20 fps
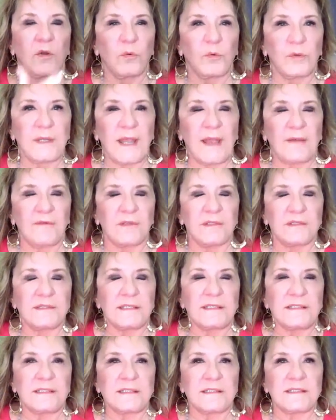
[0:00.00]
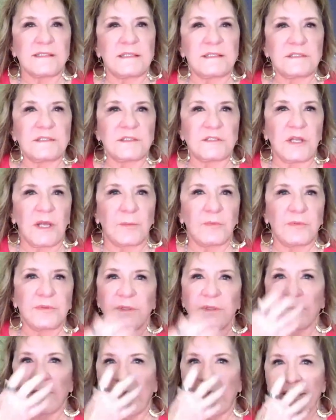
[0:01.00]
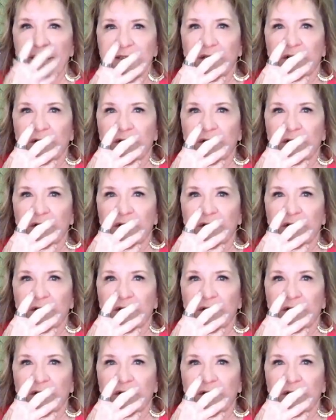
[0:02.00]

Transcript: We have a tendency to not put the mask